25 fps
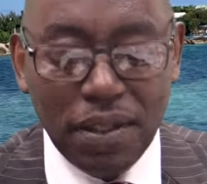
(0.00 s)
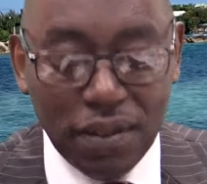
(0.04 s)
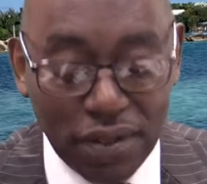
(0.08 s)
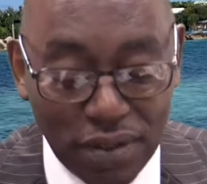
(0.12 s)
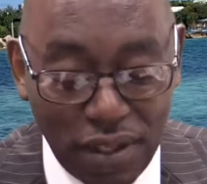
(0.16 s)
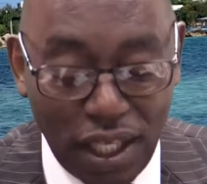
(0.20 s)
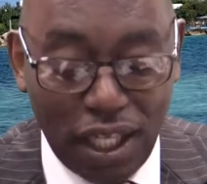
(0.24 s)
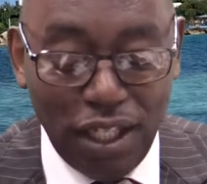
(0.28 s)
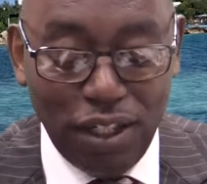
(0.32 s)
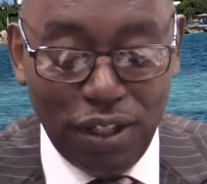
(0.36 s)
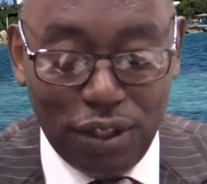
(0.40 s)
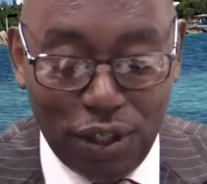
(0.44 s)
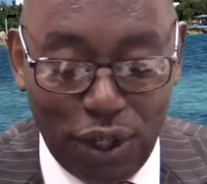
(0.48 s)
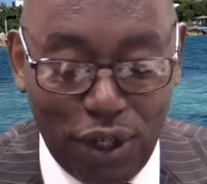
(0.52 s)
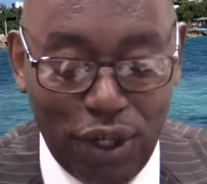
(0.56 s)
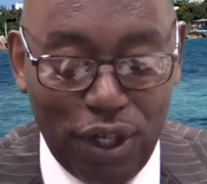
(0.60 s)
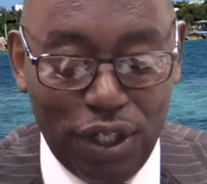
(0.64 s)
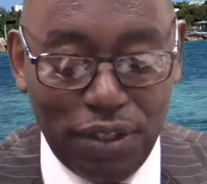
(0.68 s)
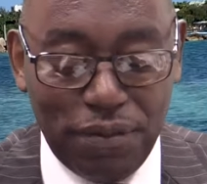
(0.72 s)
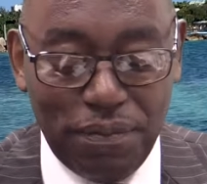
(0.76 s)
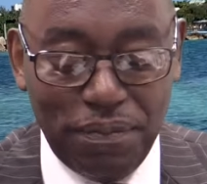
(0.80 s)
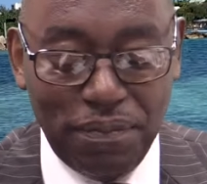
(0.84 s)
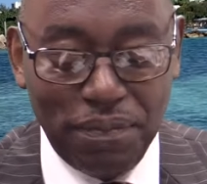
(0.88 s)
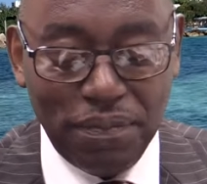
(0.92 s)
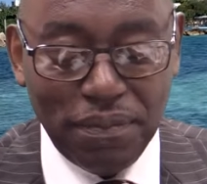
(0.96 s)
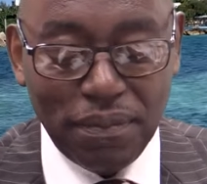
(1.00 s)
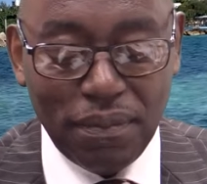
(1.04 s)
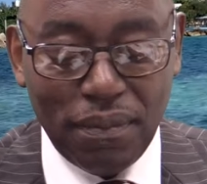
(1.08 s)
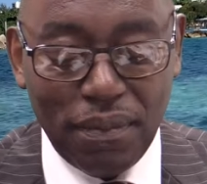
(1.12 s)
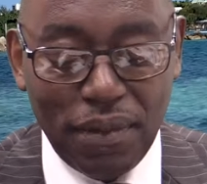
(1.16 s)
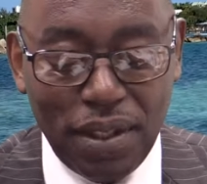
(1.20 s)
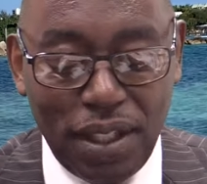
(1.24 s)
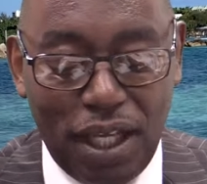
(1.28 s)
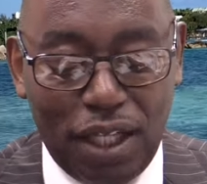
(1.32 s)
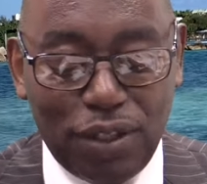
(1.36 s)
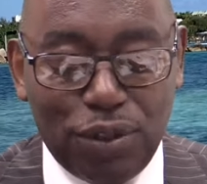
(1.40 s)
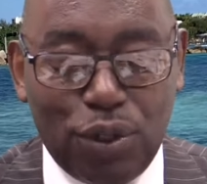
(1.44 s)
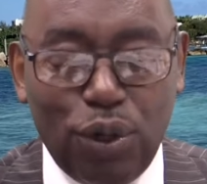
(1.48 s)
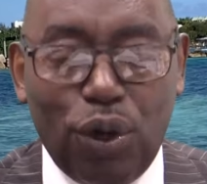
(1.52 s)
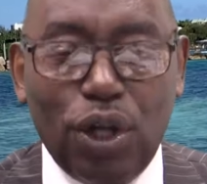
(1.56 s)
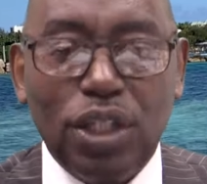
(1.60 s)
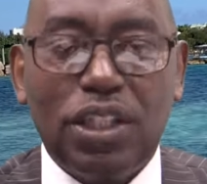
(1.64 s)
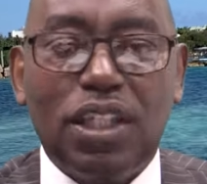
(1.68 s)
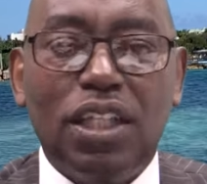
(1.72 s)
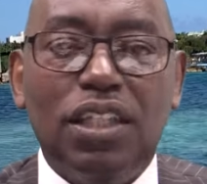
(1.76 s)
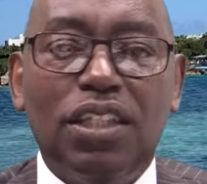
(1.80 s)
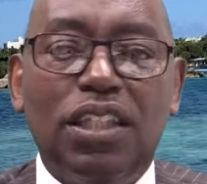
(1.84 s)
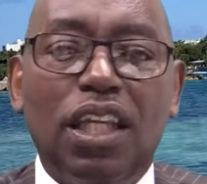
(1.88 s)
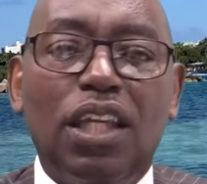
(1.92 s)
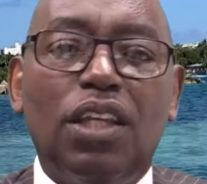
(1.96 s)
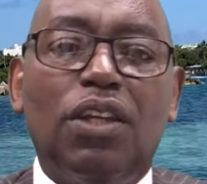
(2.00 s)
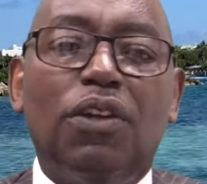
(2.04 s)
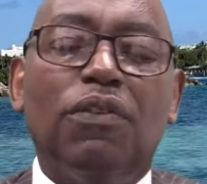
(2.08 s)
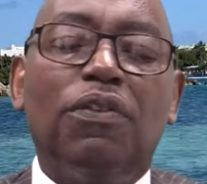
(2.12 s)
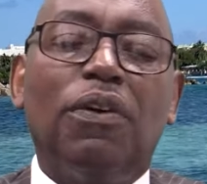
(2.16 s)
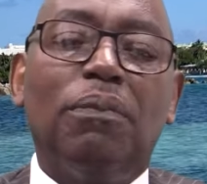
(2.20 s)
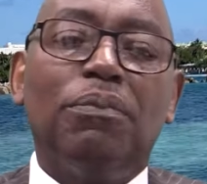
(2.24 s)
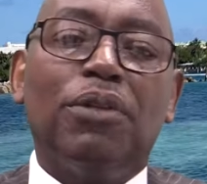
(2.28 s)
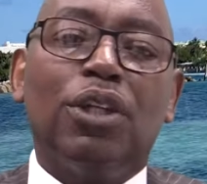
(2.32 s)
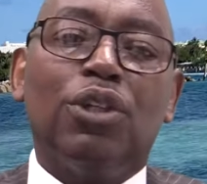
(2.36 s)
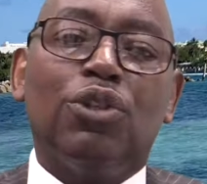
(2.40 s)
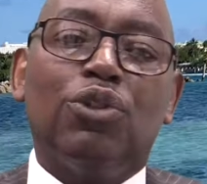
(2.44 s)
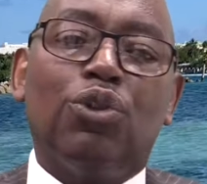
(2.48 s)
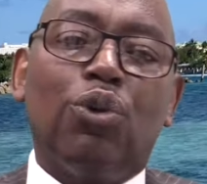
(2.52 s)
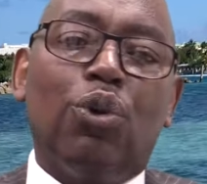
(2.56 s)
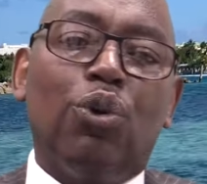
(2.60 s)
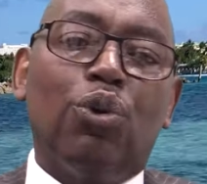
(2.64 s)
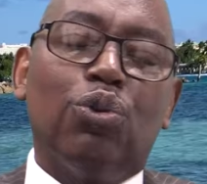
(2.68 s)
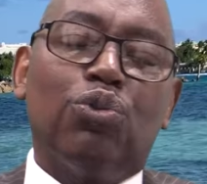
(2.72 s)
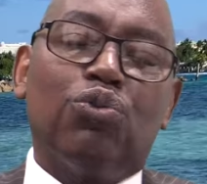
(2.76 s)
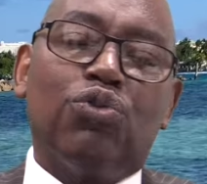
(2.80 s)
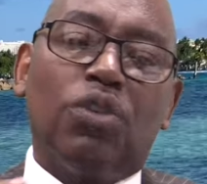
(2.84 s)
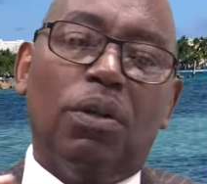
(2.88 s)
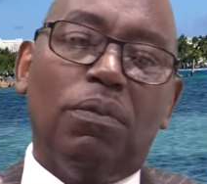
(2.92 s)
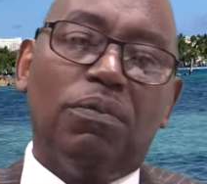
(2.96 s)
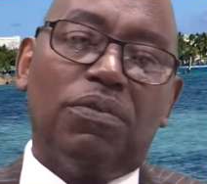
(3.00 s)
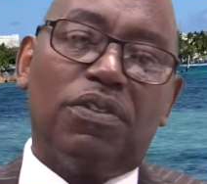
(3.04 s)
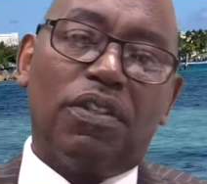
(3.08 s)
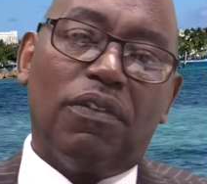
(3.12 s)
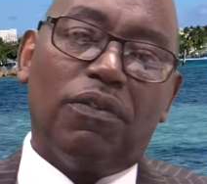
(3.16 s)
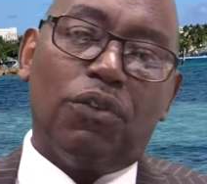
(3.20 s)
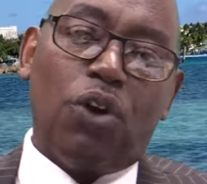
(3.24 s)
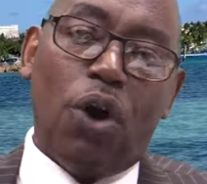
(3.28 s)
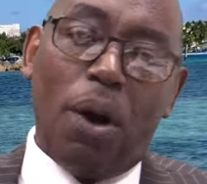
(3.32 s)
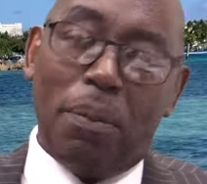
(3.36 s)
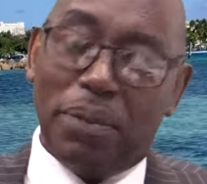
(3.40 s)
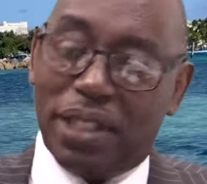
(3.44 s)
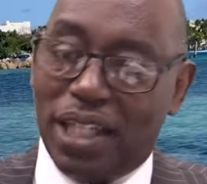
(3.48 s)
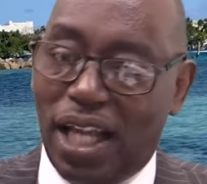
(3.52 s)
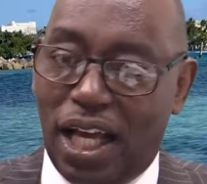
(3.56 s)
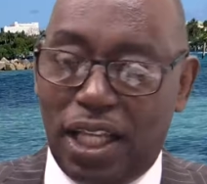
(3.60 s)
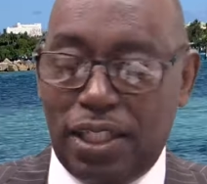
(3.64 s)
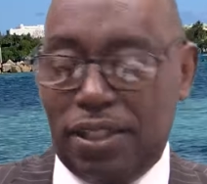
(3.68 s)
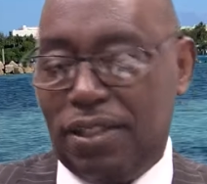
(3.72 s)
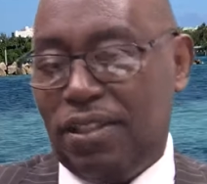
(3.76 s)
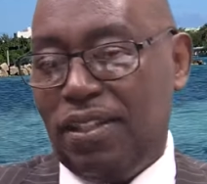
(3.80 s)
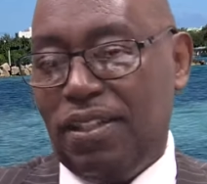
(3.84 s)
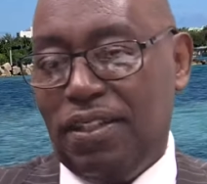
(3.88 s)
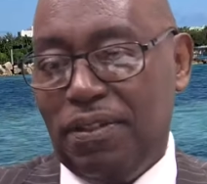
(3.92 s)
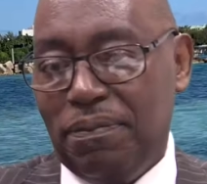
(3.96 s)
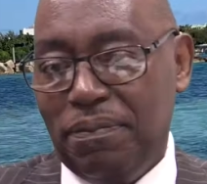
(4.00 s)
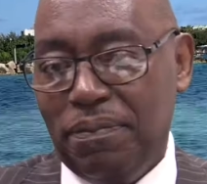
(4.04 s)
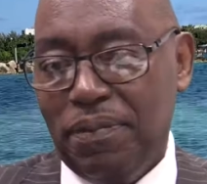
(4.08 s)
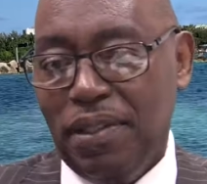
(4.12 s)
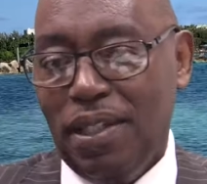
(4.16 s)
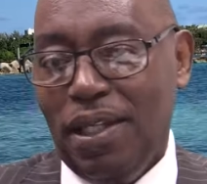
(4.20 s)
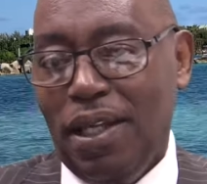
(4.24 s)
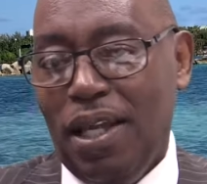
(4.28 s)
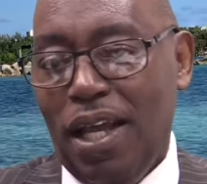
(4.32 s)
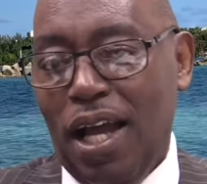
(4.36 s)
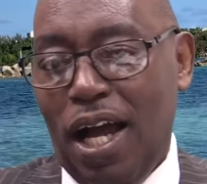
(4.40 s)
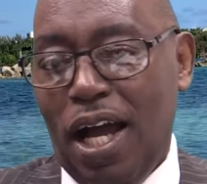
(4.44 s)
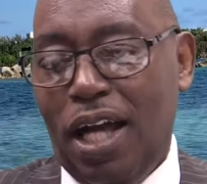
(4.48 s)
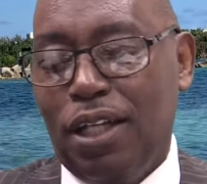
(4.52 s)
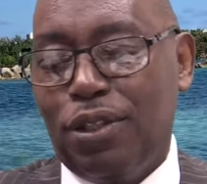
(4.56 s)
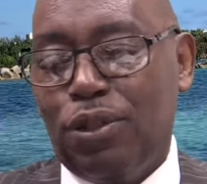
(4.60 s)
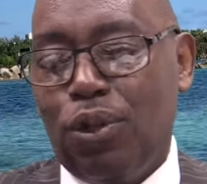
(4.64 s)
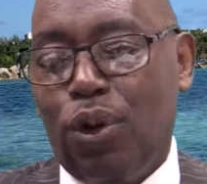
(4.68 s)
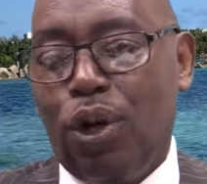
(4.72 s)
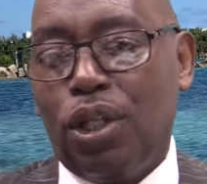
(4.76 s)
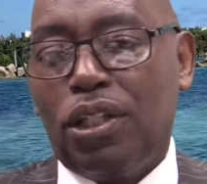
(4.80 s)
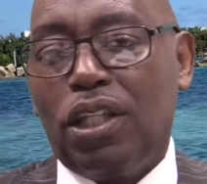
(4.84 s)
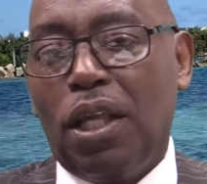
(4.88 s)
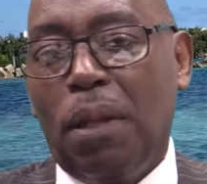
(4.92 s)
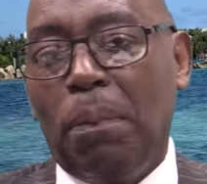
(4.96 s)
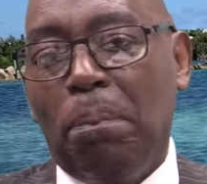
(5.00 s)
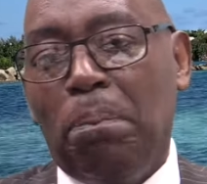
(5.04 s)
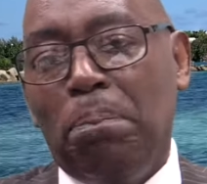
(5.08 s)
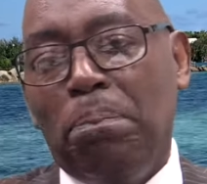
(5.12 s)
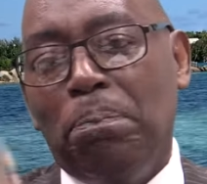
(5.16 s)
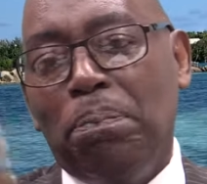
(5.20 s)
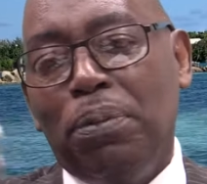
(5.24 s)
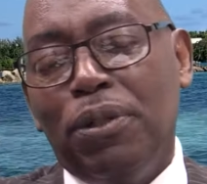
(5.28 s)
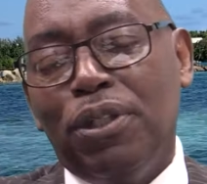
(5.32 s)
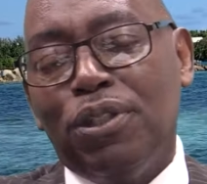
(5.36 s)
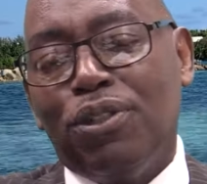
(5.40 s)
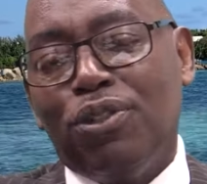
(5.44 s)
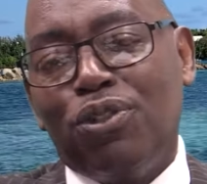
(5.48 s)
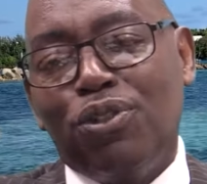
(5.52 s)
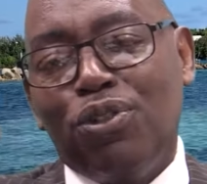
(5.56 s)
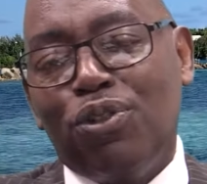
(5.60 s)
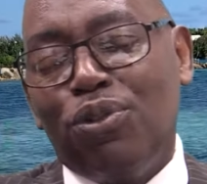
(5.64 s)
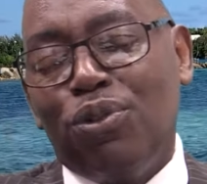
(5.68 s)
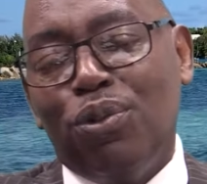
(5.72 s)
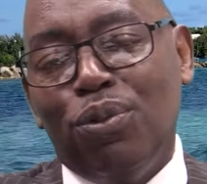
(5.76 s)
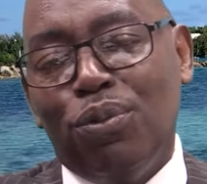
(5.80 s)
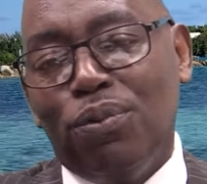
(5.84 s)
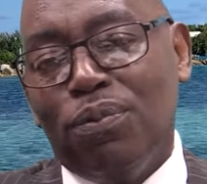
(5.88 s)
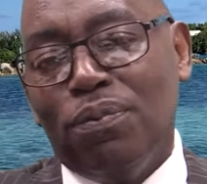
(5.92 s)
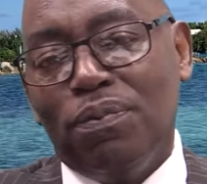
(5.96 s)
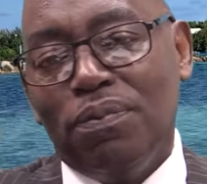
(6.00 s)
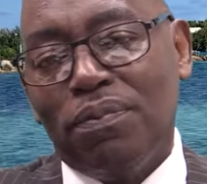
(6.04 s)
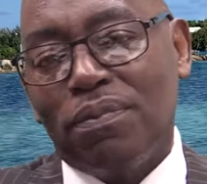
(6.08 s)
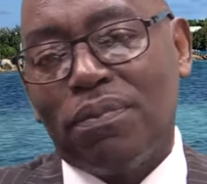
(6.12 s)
Thank God that God can take you from the doldrums of commonality and God can put you